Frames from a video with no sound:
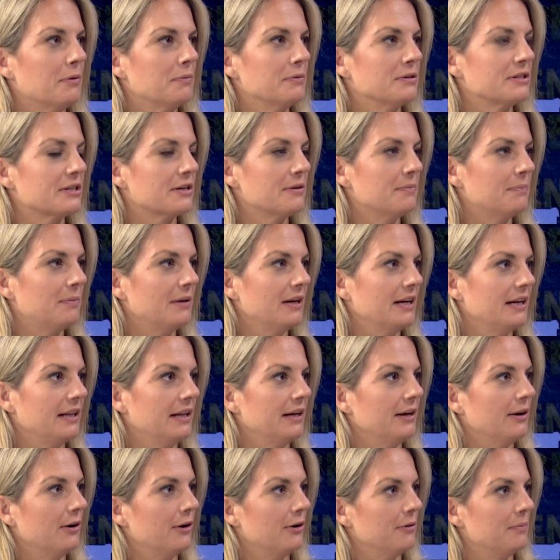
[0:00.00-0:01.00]
it was
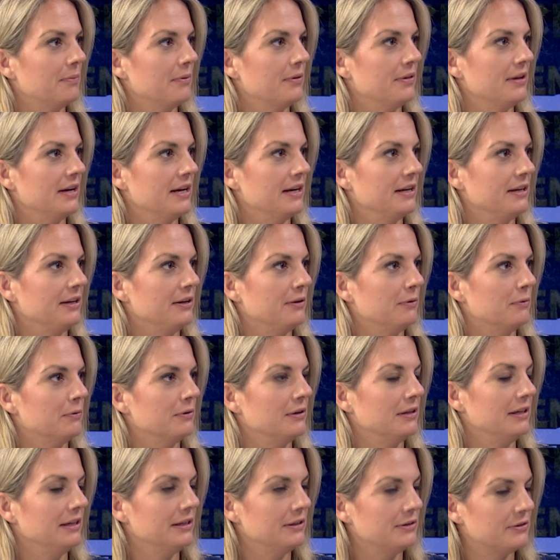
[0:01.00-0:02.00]
completely open there. You
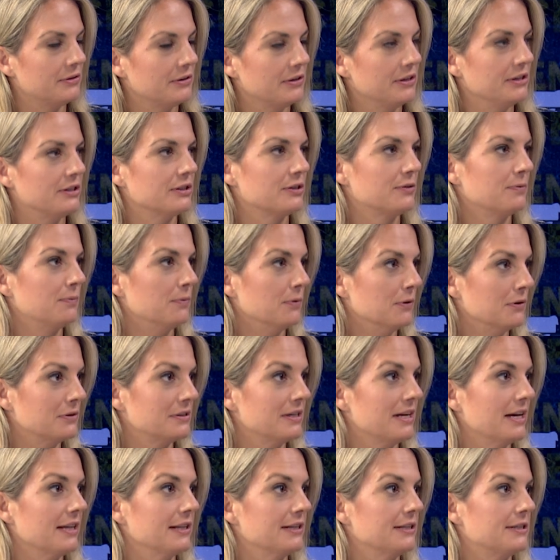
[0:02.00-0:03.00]
would literally just walk
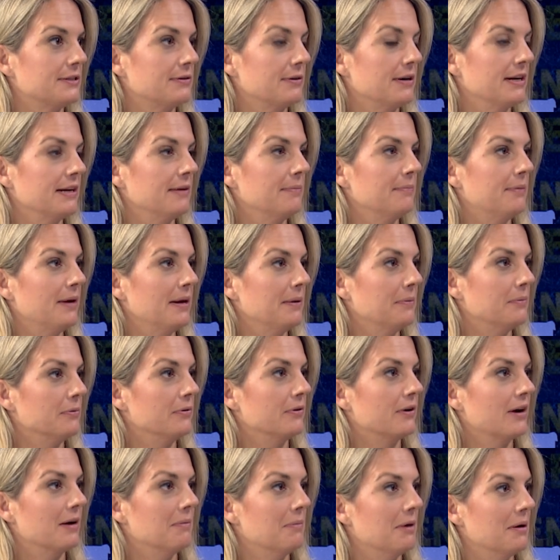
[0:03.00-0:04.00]
down the street and
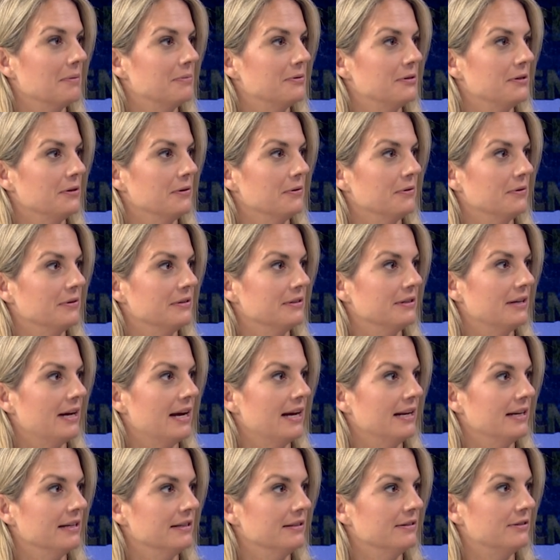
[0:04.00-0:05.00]
people would come up to you
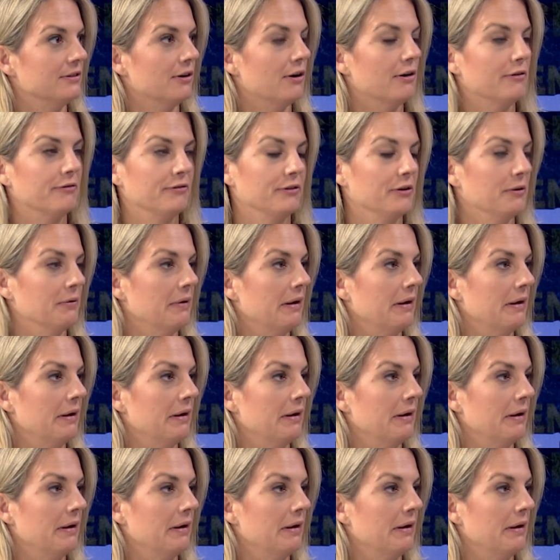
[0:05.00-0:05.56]
and offer you